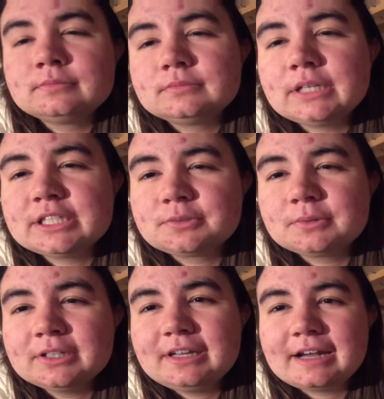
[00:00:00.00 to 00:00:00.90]
It's
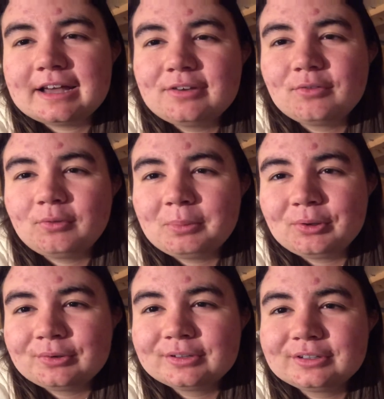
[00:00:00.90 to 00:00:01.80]
really not
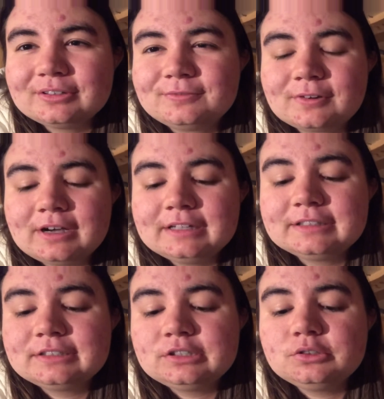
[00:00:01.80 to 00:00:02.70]
normal for
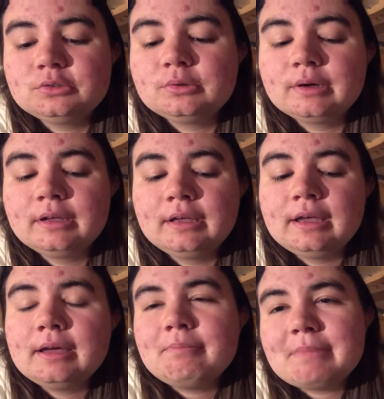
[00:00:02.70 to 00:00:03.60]
us to
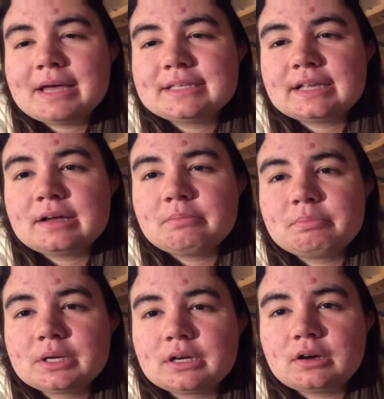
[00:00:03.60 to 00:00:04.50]
mess up
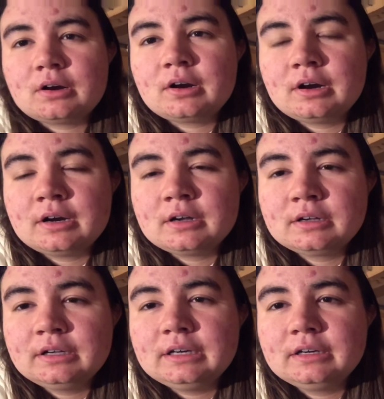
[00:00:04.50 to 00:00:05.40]
our
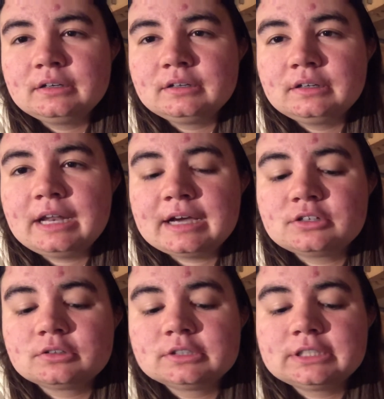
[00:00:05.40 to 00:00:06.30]

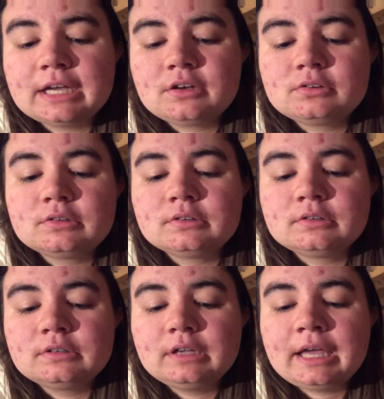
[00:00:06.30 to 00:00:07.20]
natural cycle
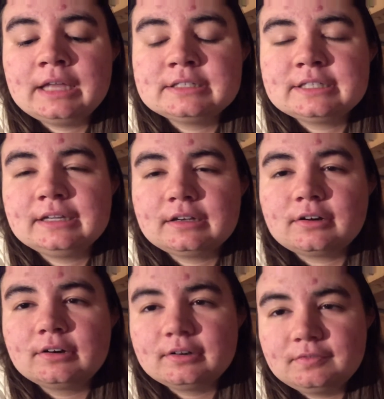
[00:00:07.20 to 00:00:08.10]
and take
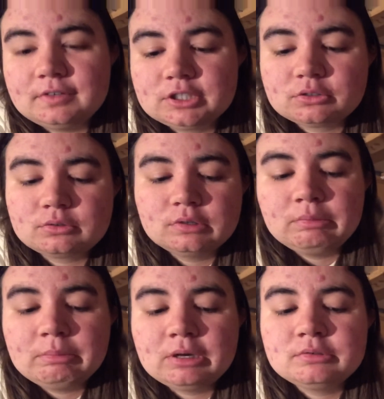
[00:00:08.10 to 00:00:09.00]
artificial
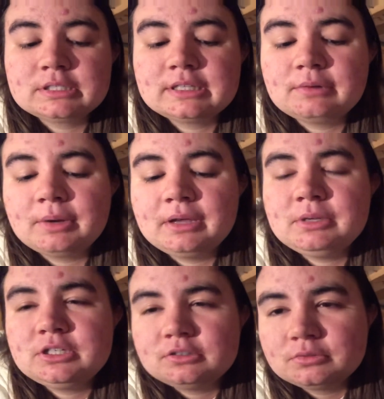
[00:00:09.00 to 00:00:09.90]
hormones the way we
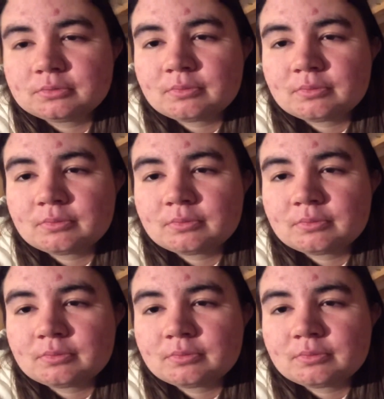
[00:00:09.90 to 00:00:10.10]
do.